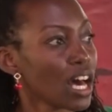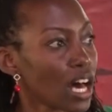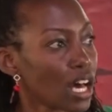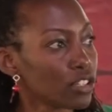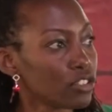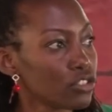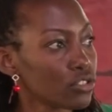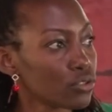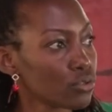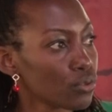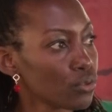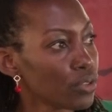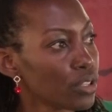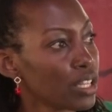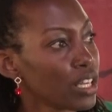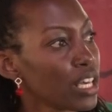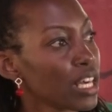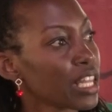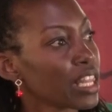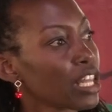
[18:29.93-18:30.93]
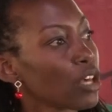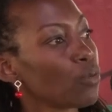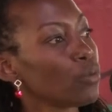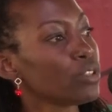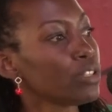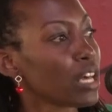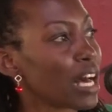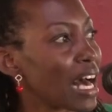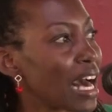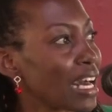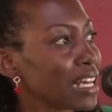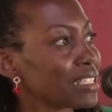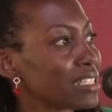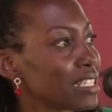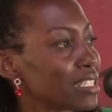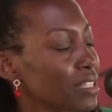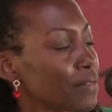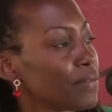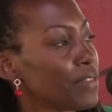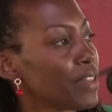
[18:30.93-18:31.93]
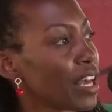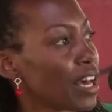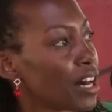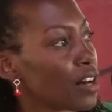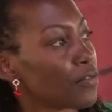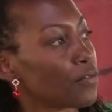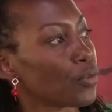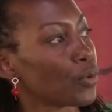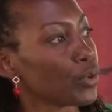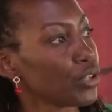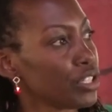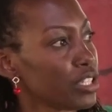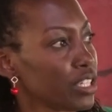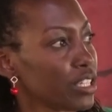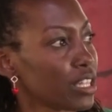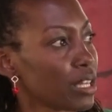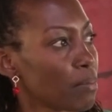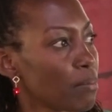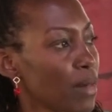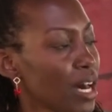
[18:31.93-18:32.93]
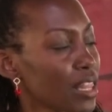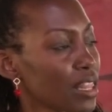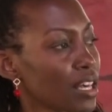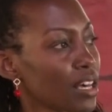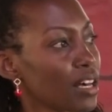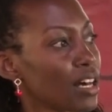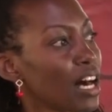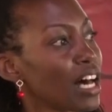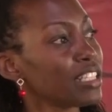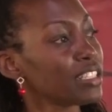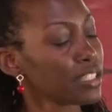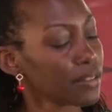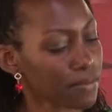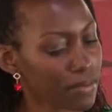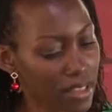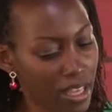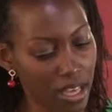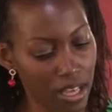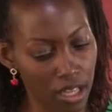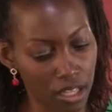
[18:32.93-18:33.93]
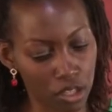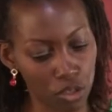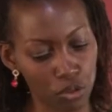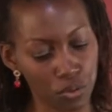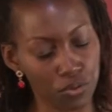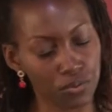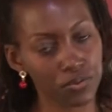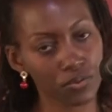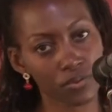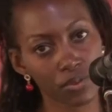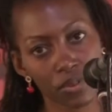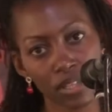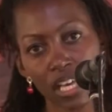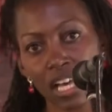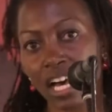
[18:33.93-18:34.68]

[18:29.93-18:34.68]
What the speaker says: And soon they would act as if they're avoiding the mother, as if they're aloof.